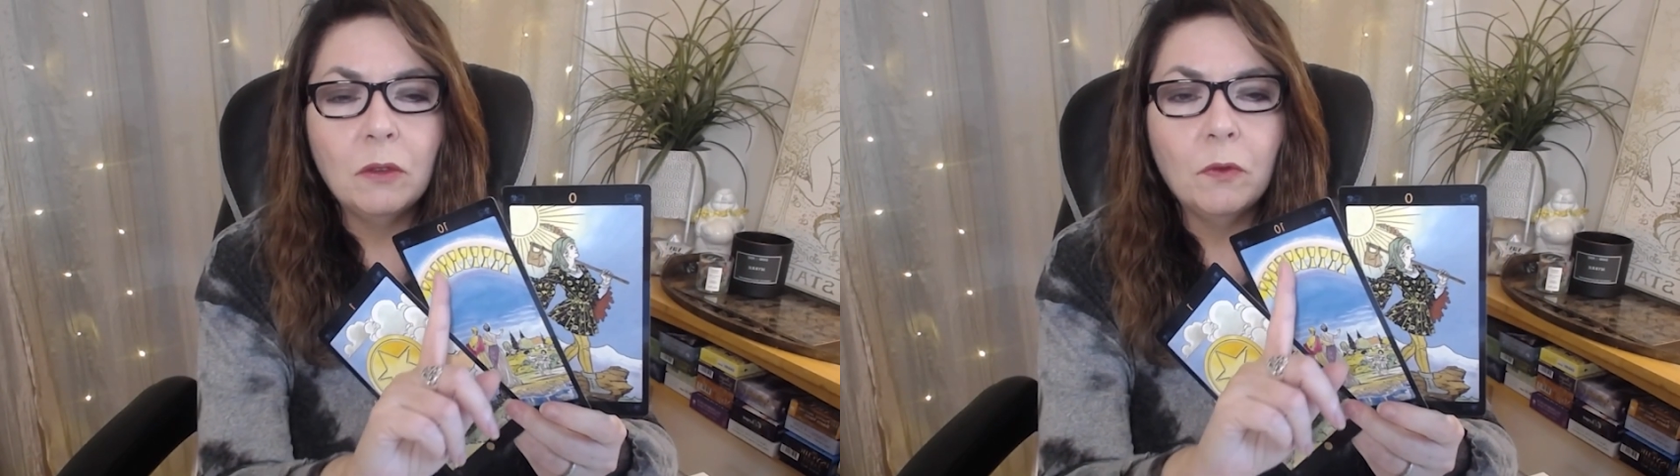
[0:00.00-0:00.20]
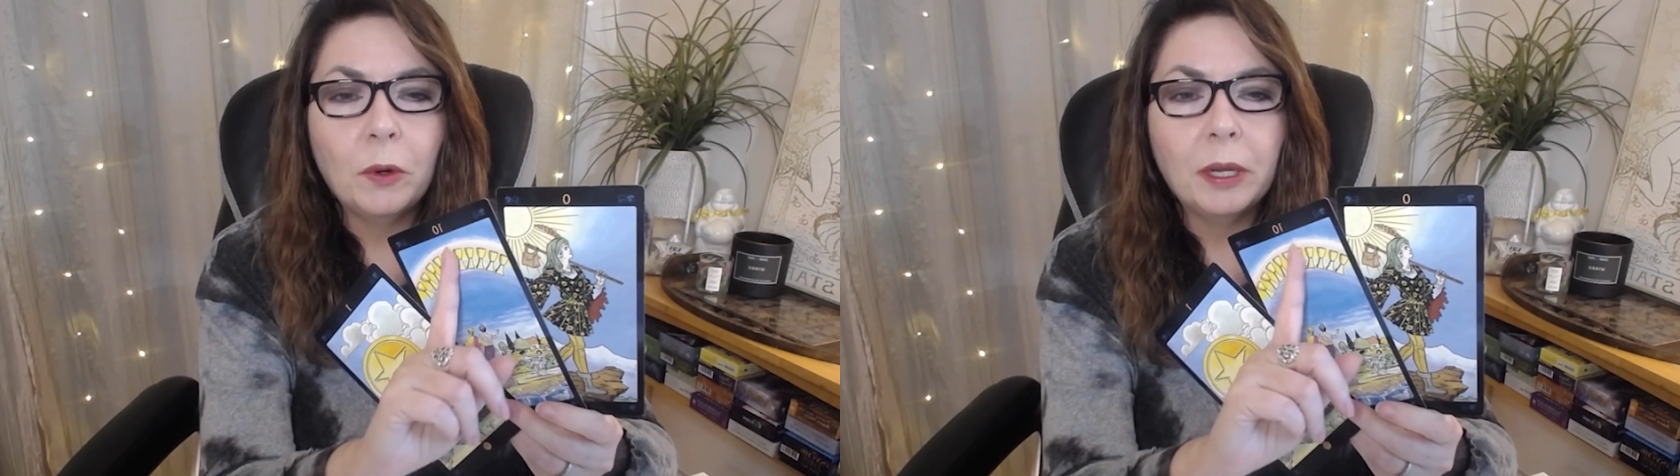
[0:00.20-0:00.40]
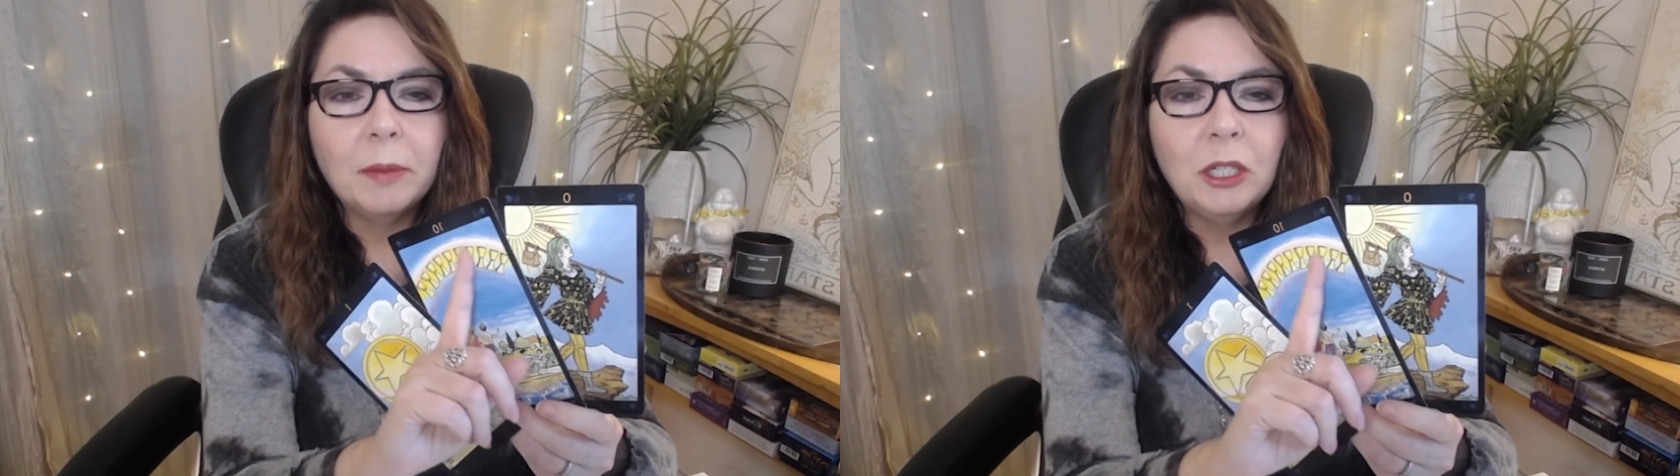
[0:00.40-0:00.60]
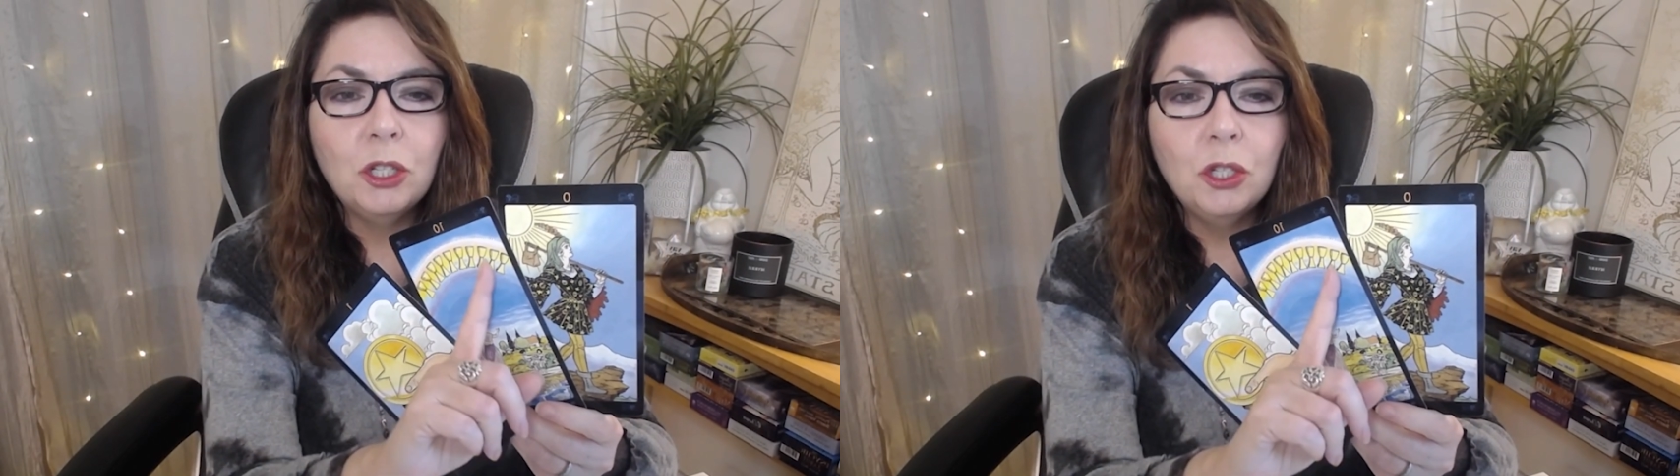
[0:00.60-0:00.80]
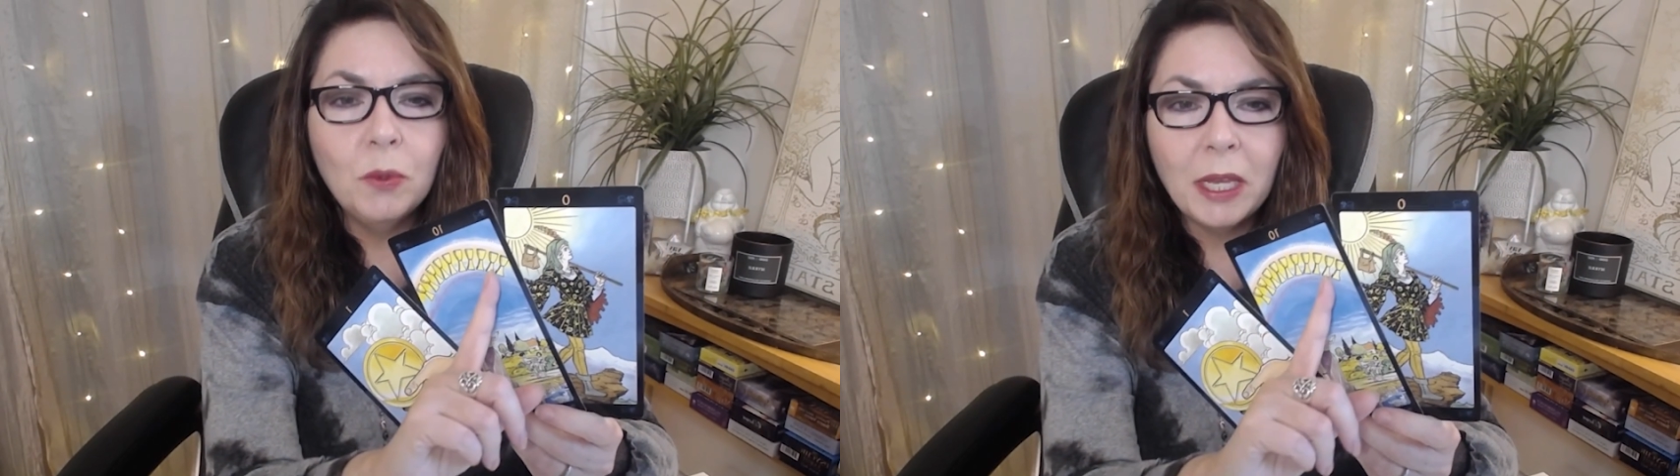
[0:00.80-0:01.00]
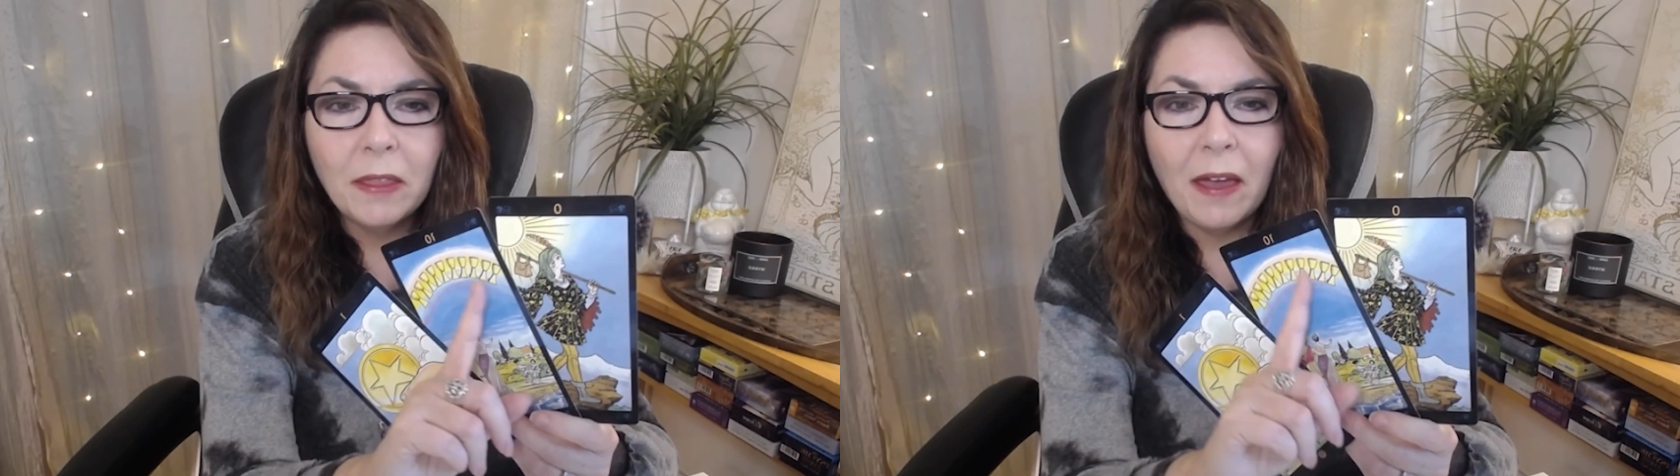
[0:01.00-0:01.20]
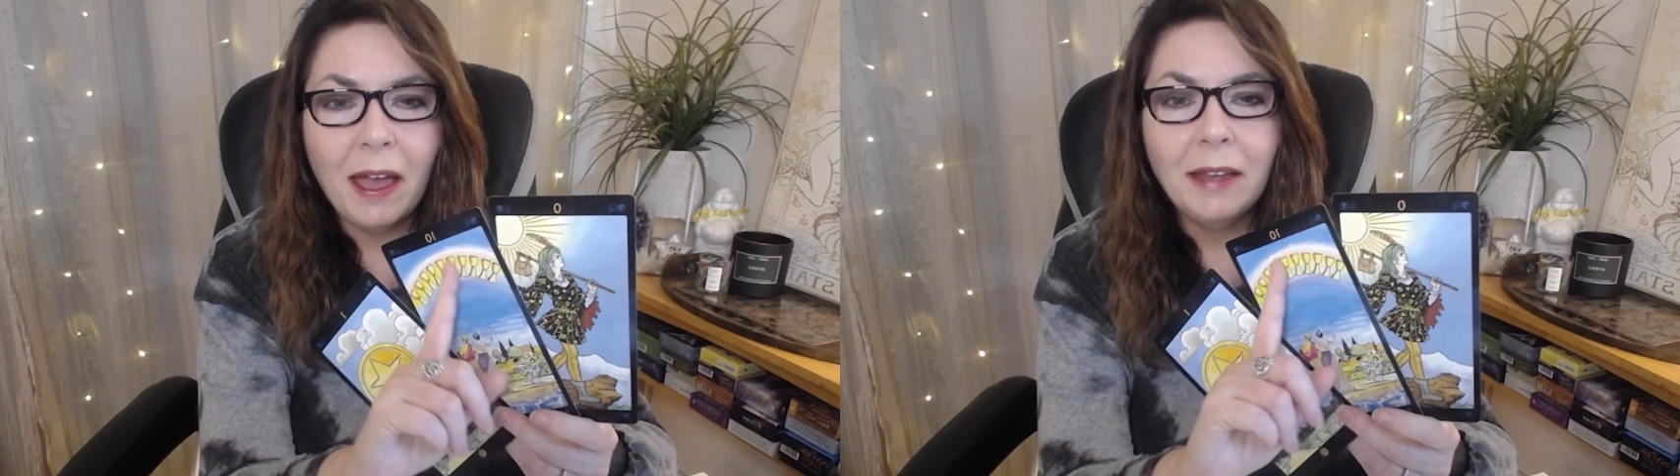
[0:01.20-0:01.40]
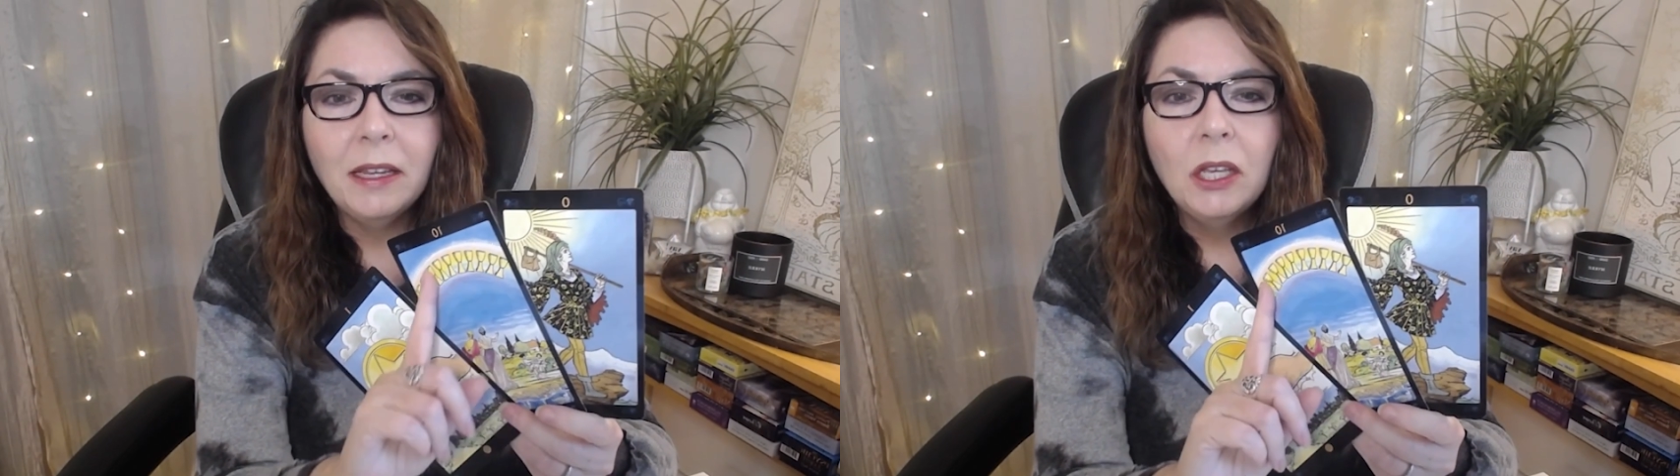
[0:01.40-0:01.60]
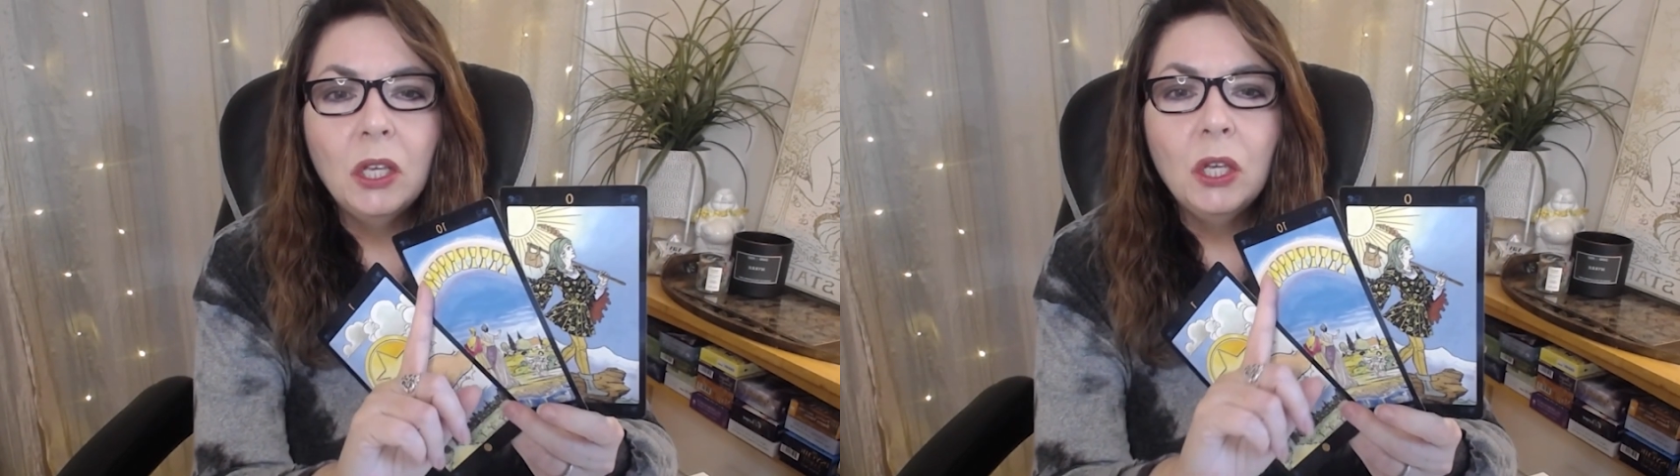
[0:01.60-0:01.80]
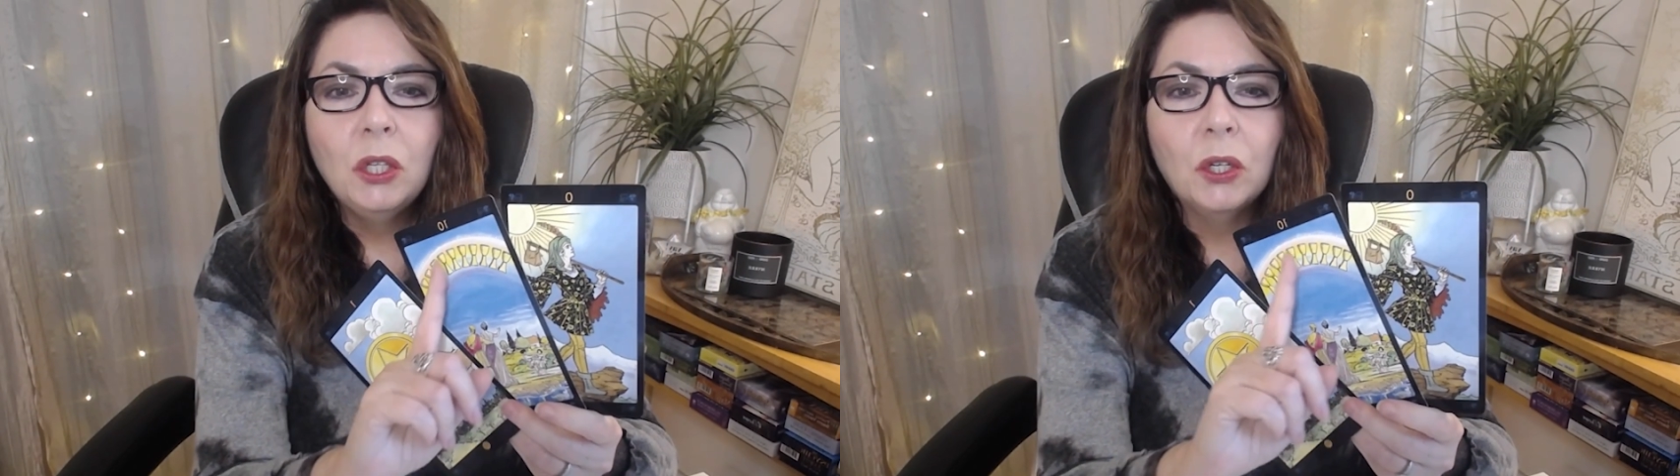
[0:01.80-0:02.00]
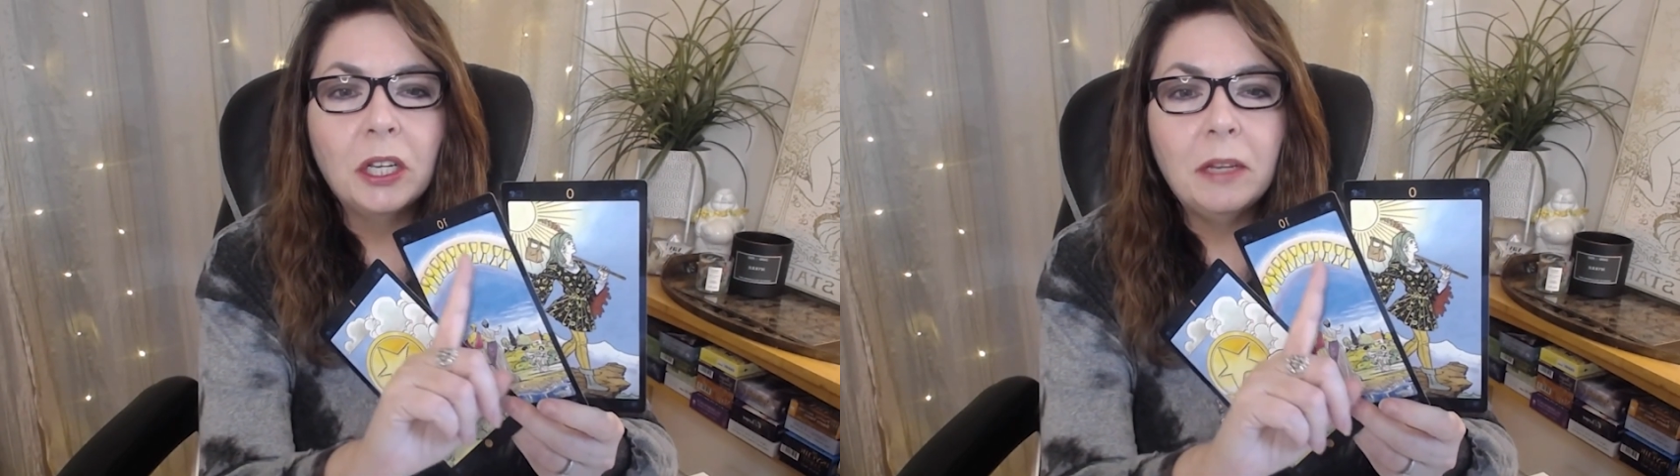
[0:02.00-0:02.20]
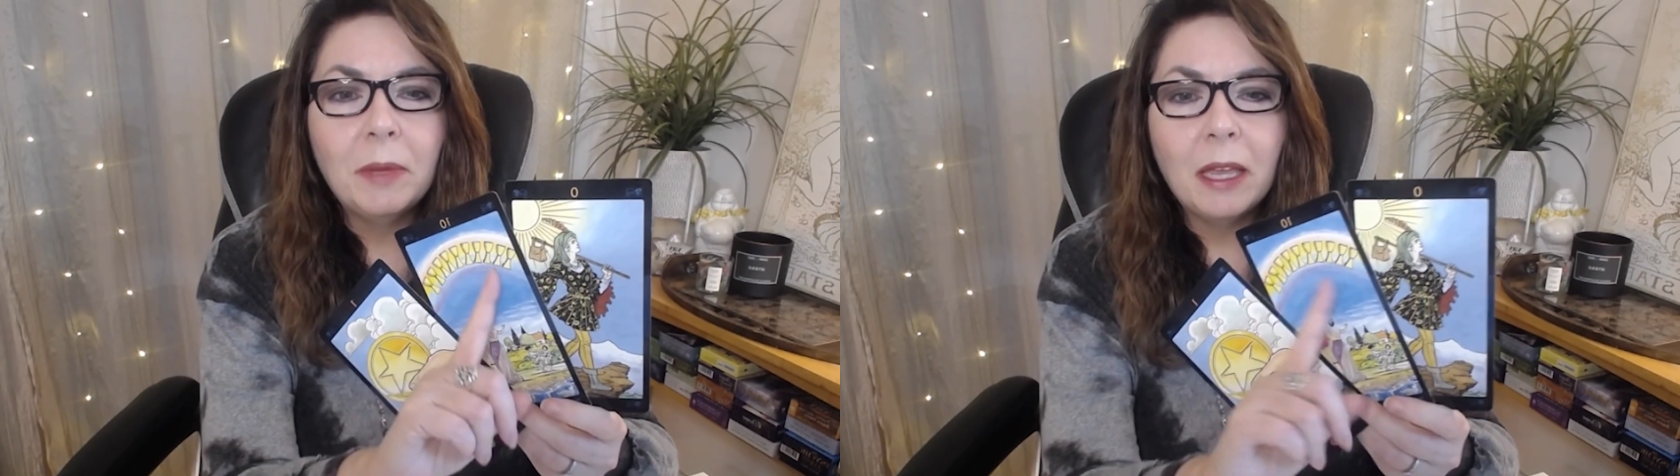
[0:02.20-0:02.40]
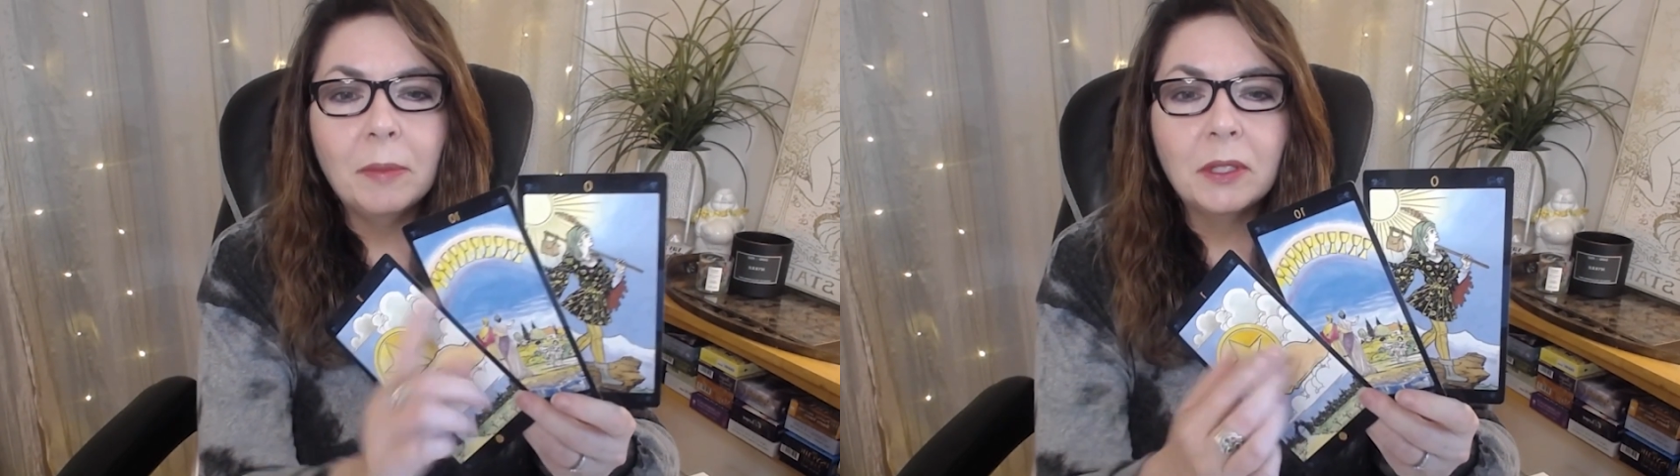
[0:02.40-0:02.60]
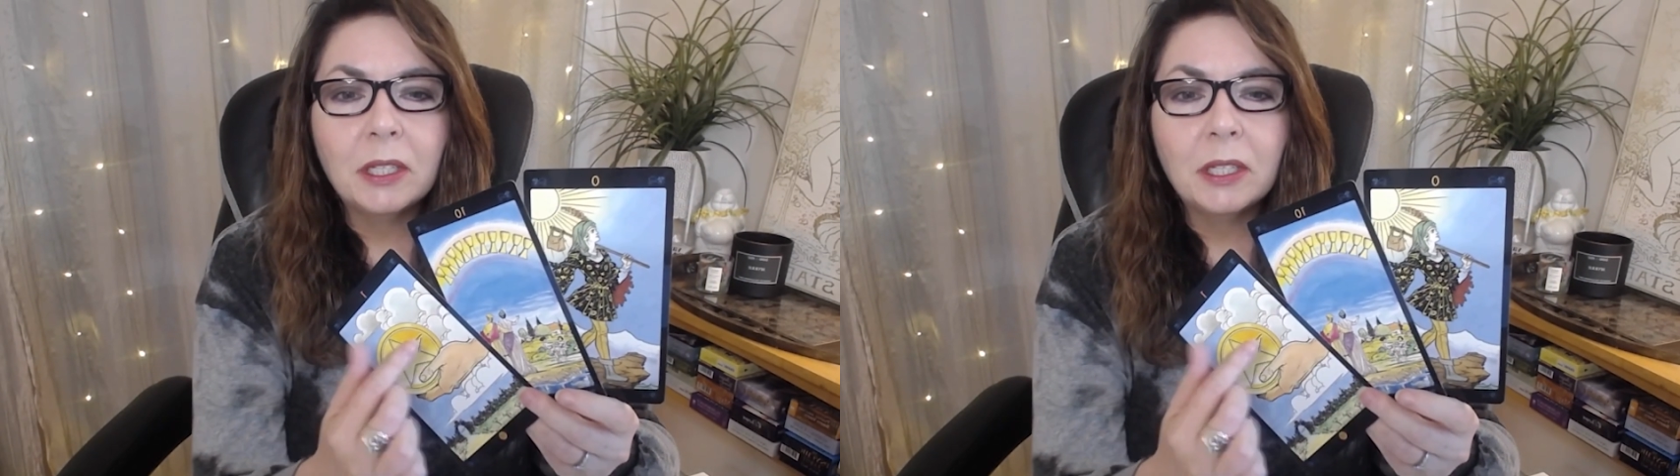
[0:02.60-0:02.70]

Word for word: who've already been doing that, you're going to be able to